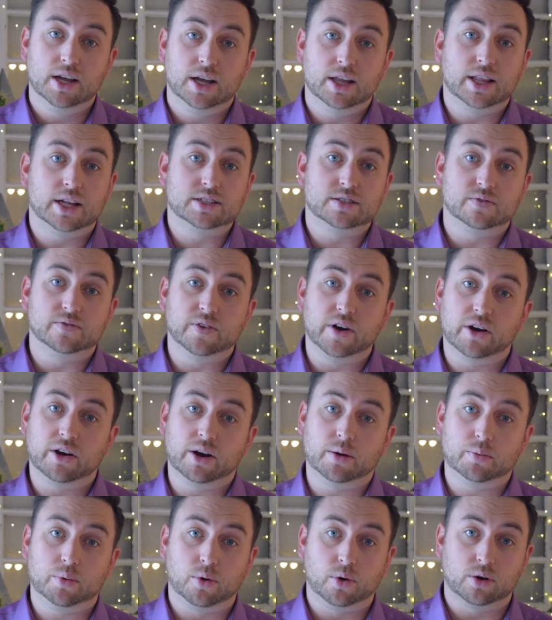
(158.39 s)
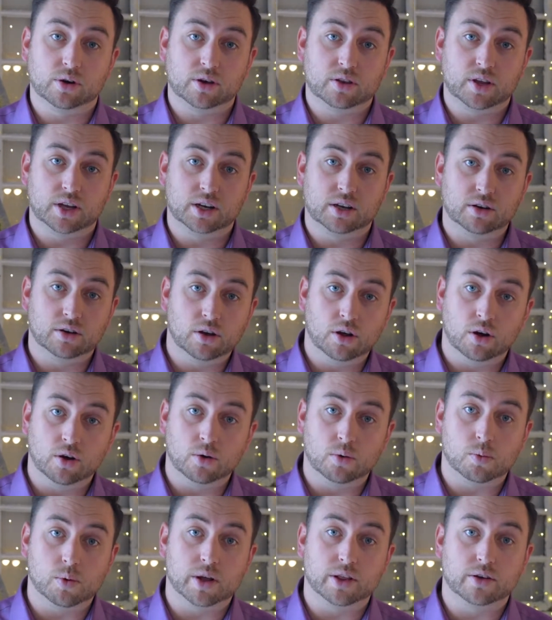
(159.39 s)
And that's a very important thing to
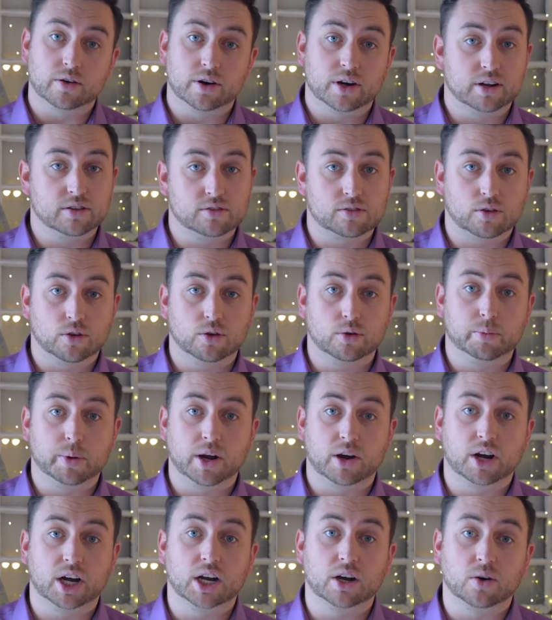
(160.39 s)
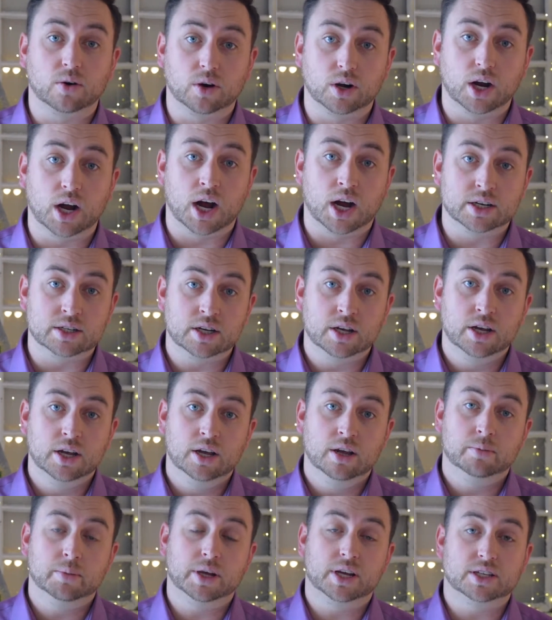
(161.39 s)
know, whether it is load bearing or not.
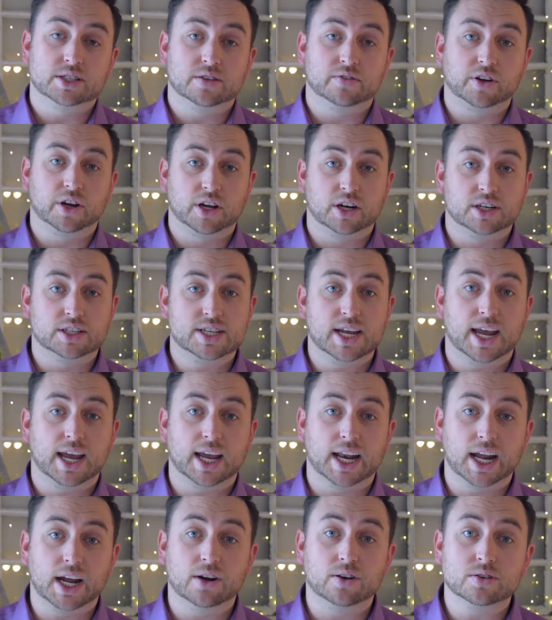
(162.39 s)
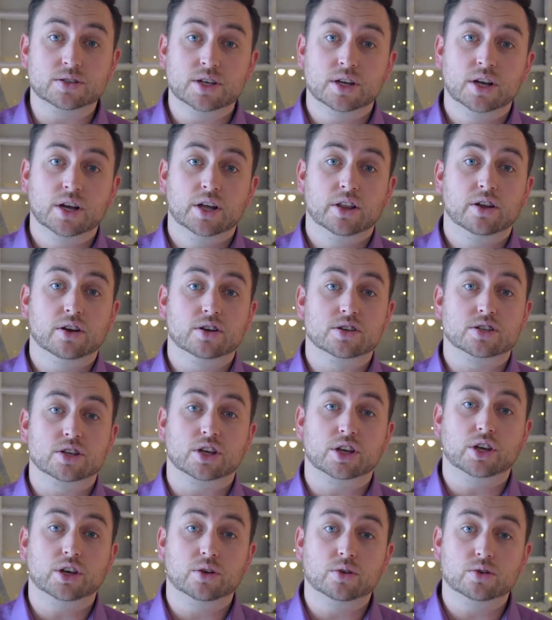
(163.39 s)
Because if you're going to take it out, there's a
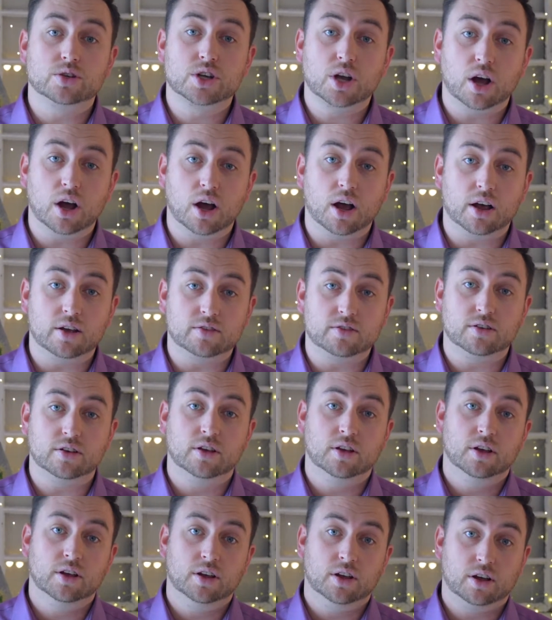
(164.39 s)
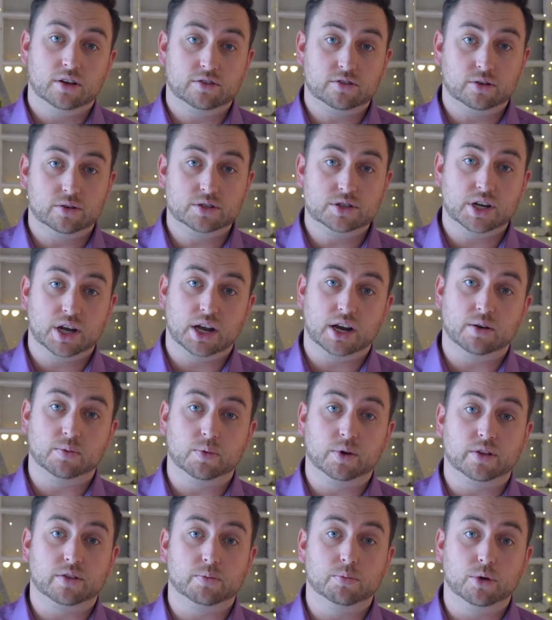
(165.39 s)
huge cost associated
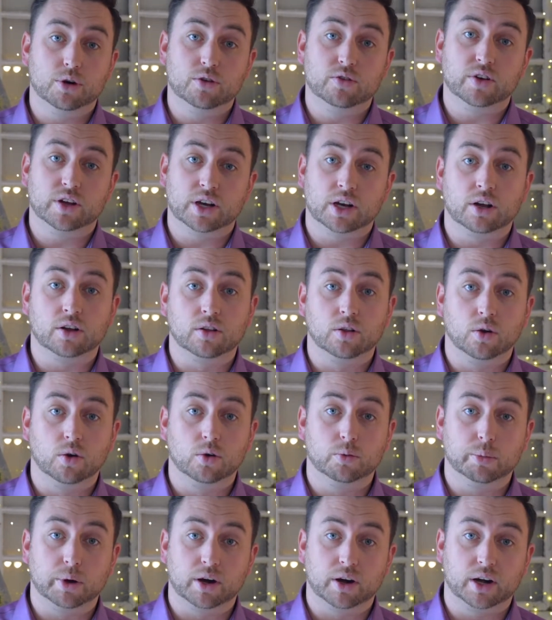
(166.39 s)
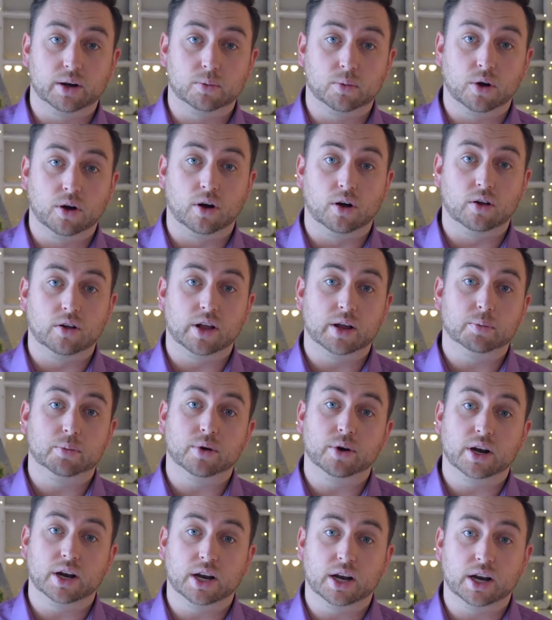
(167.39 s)
with moving a load bearing wall and
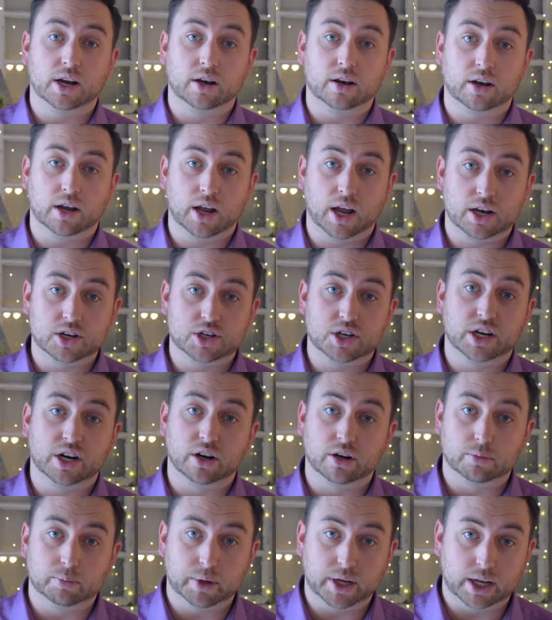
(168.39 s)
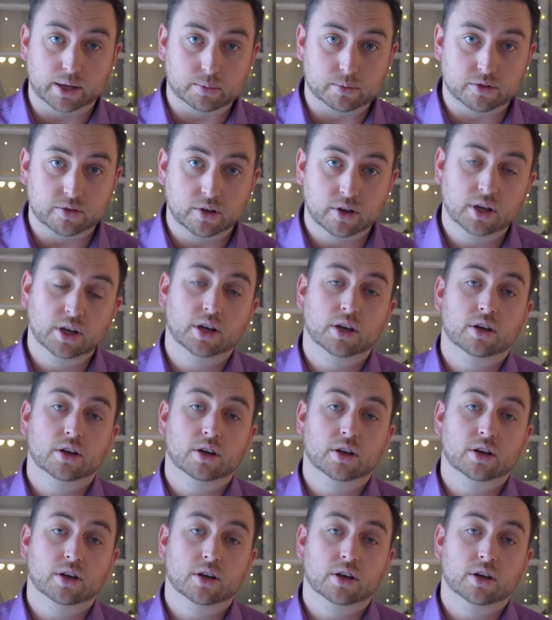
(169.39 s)
putting in engineered beams.